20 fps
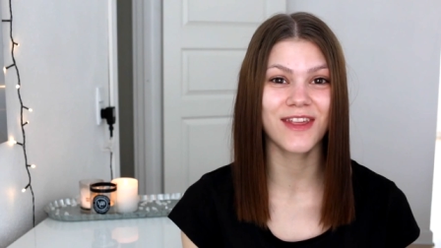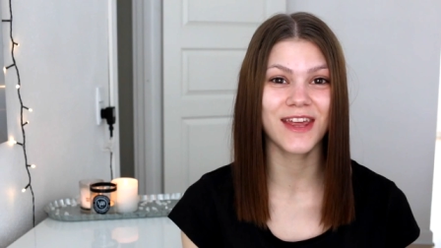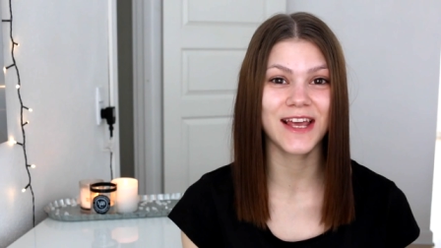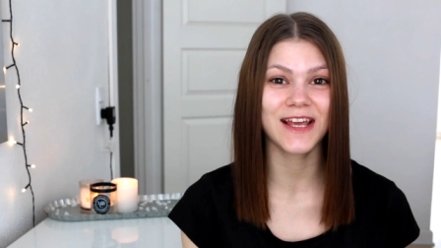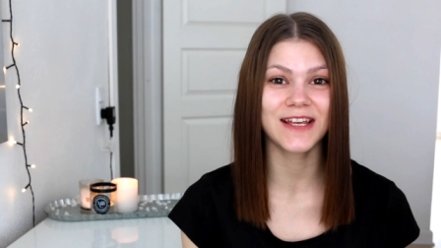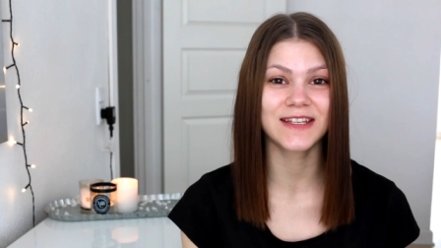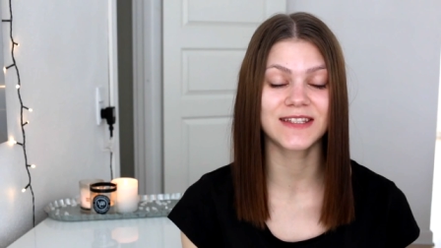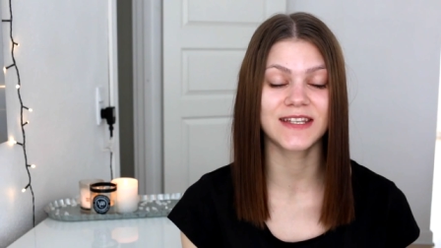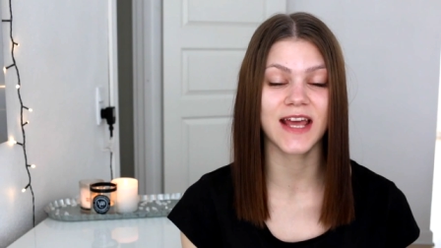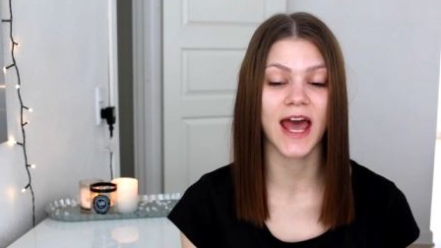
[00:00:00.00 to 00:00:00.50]

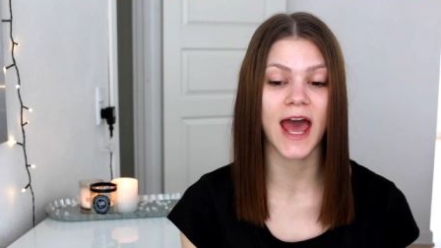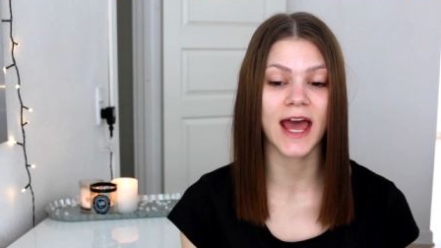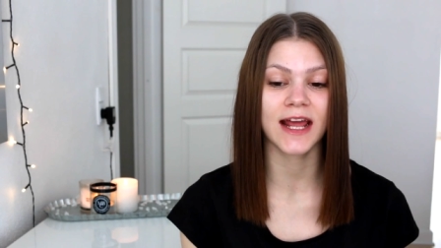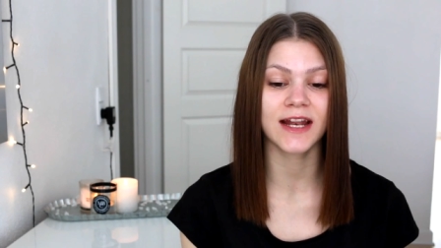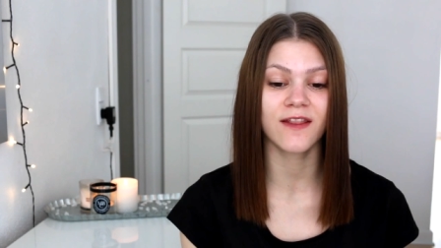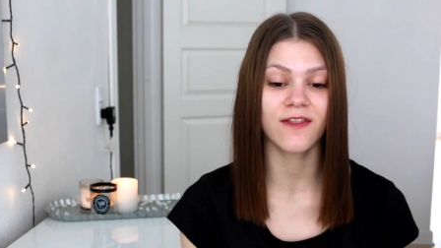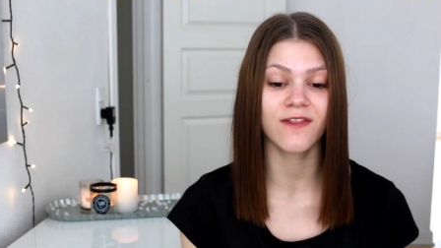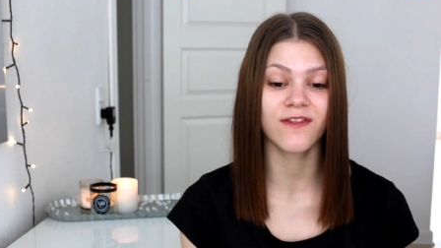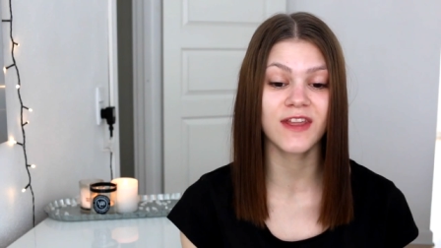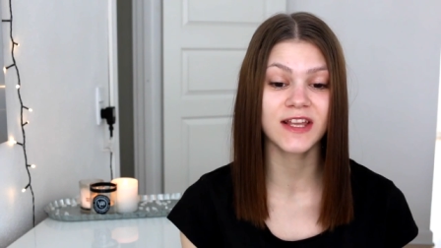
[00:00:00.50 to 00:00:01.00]
these
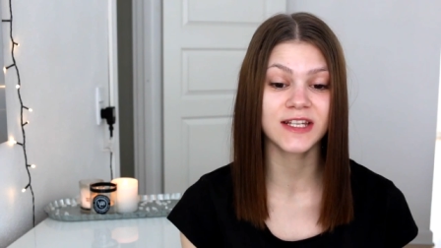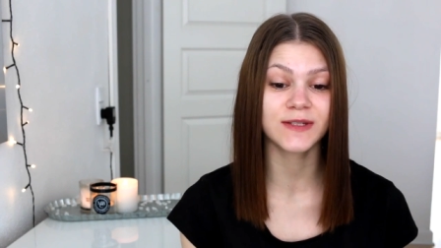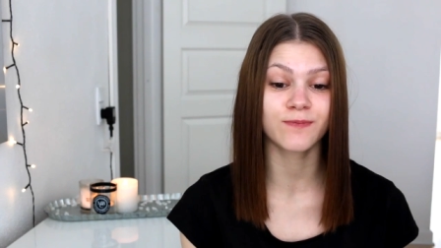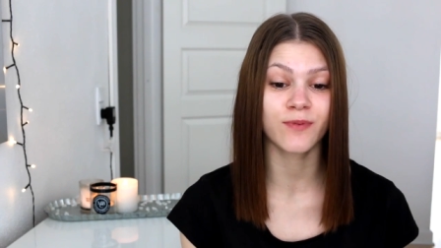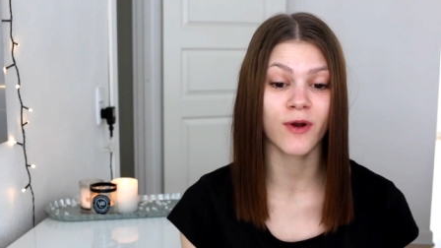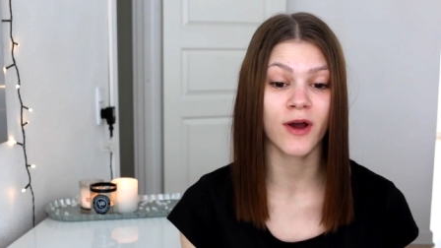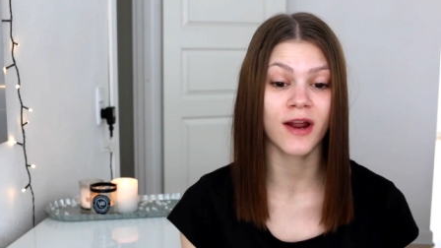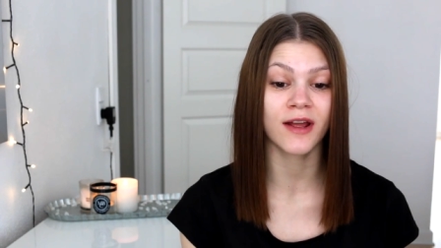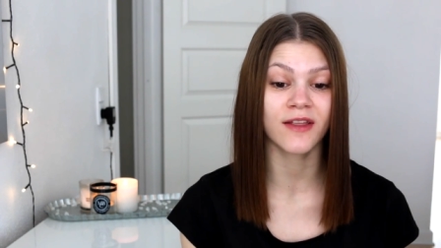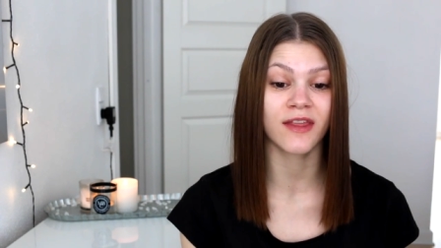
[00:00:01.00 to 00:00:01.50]
and this
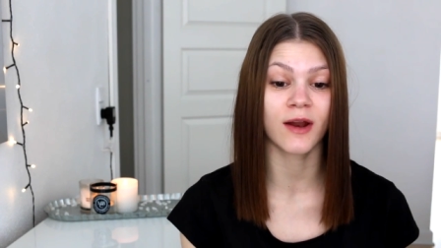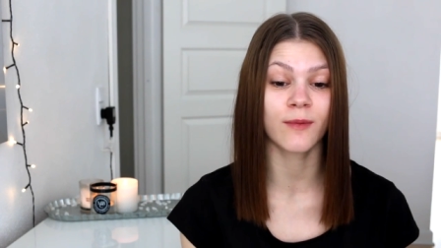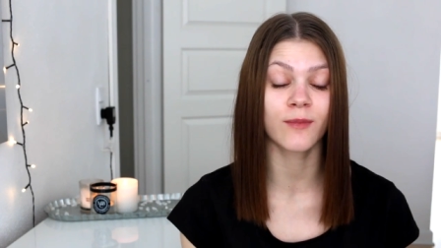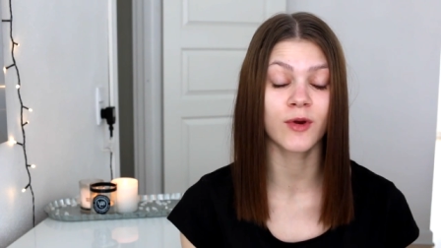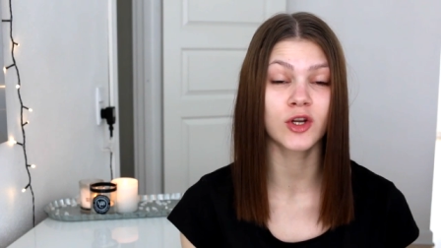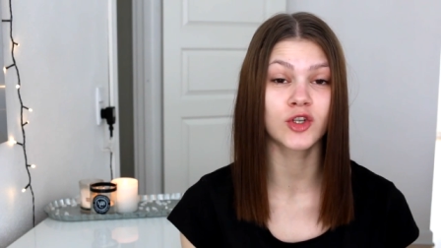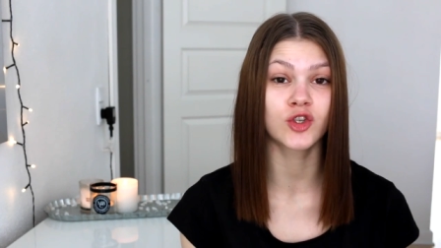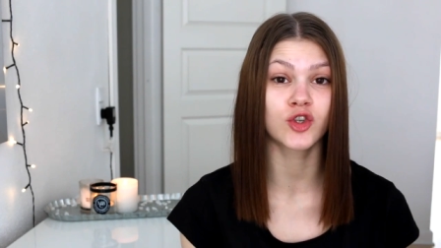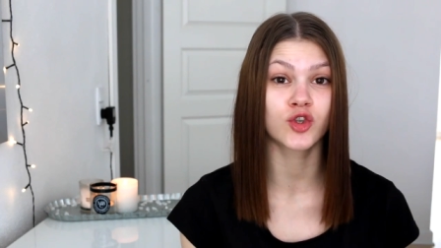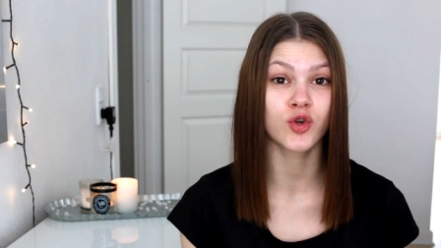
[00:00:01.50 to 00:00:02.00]
product that I'm
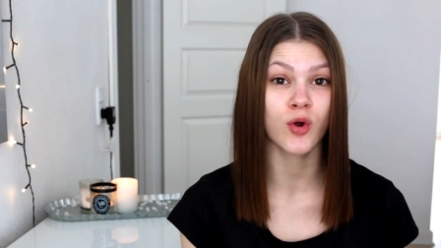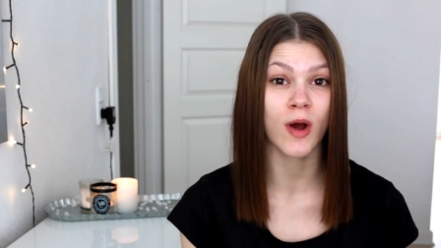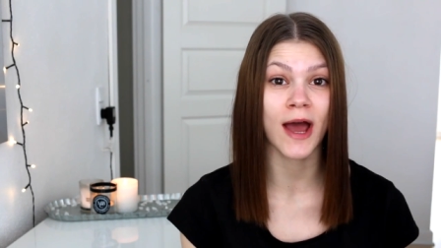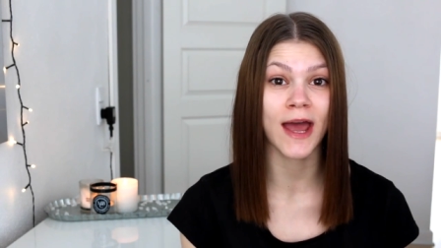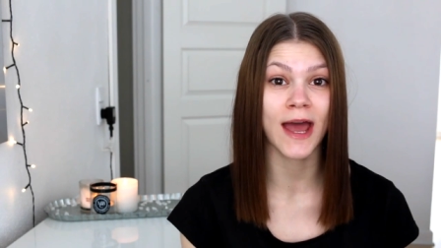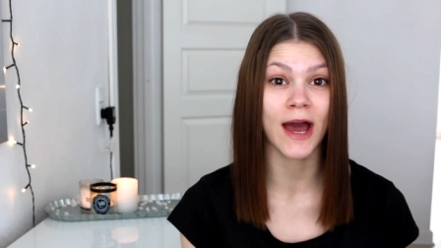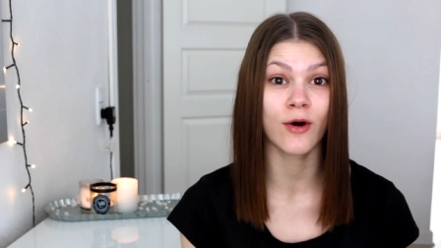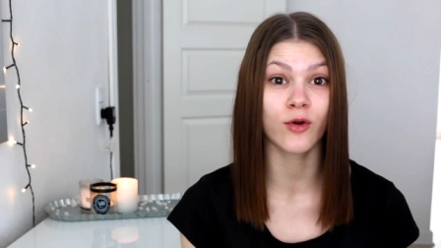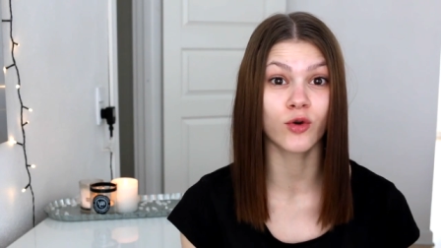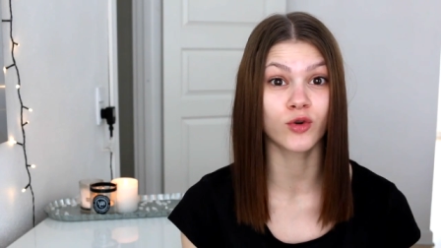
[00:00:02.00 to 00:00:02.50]
going to
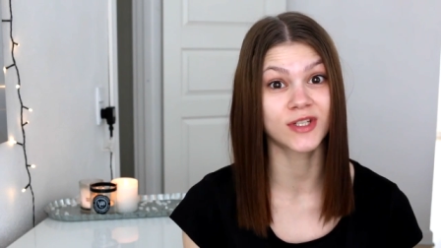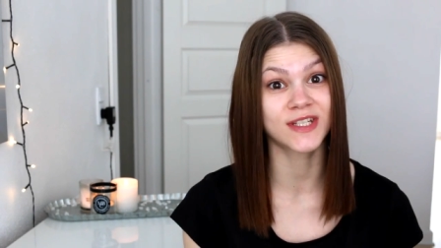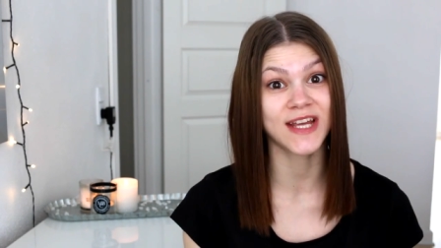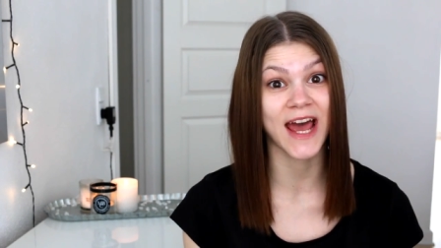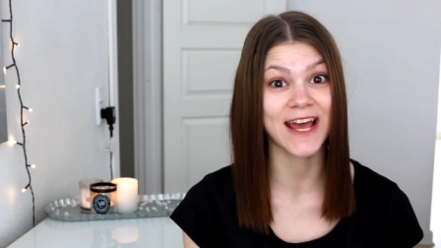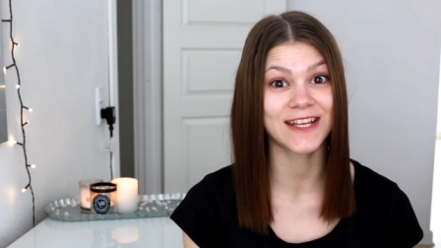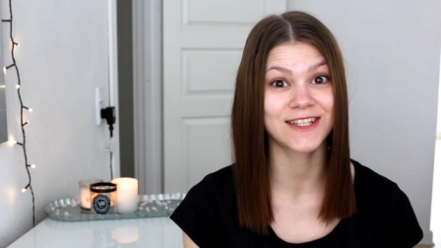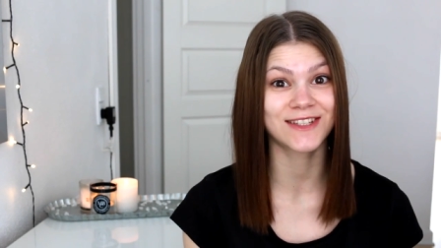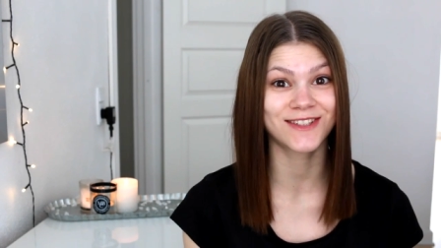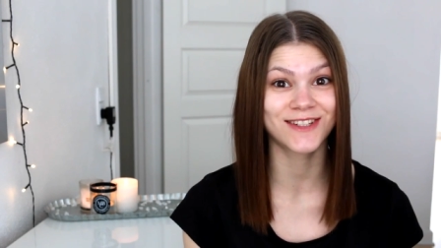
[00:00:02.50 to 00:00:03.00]
try out or
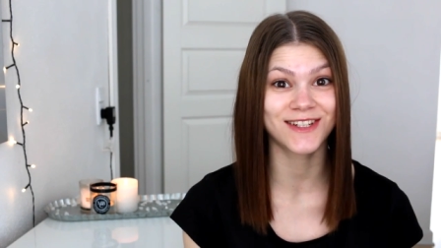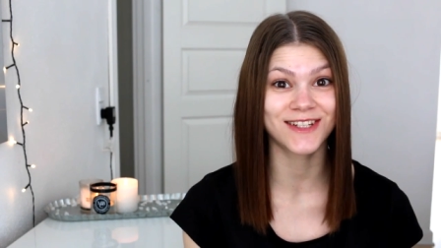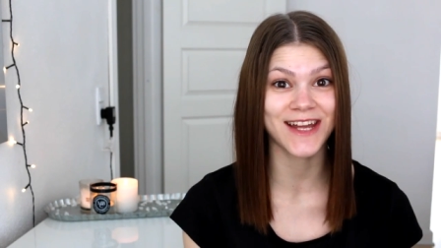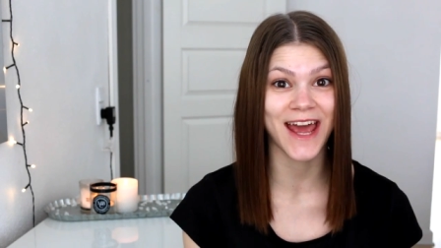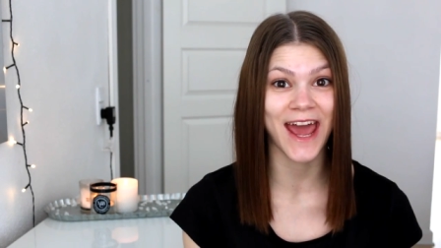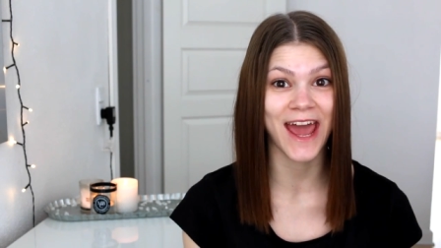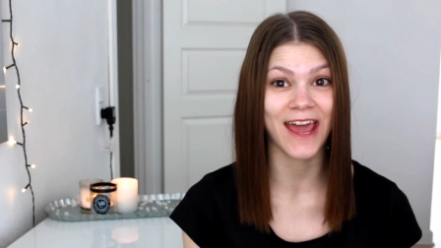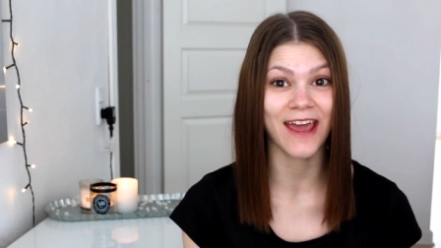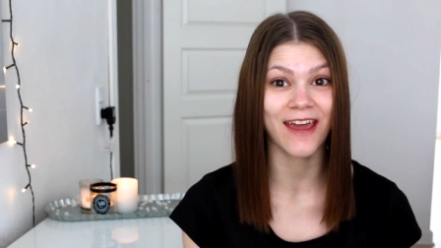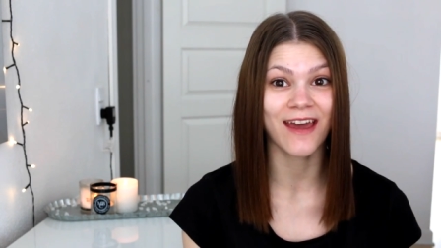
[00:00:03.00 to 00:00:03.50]
test
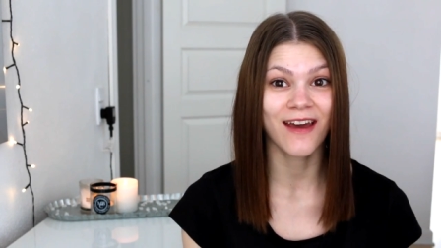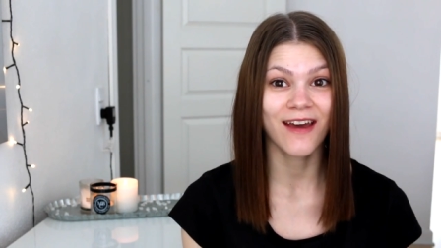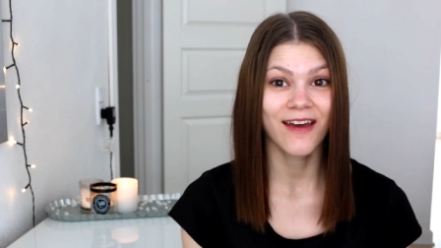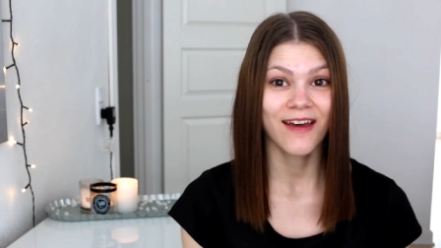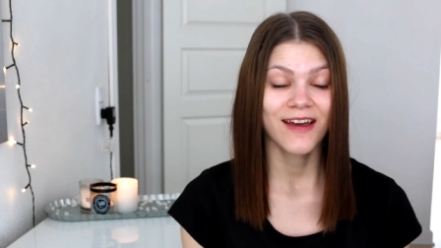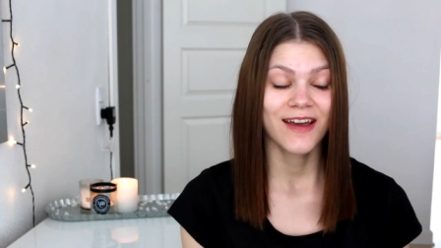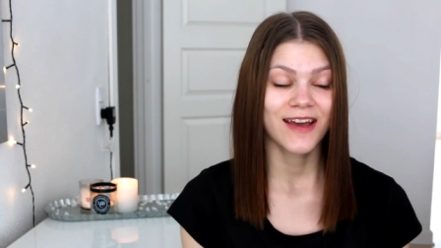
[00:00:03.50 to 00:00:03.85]
today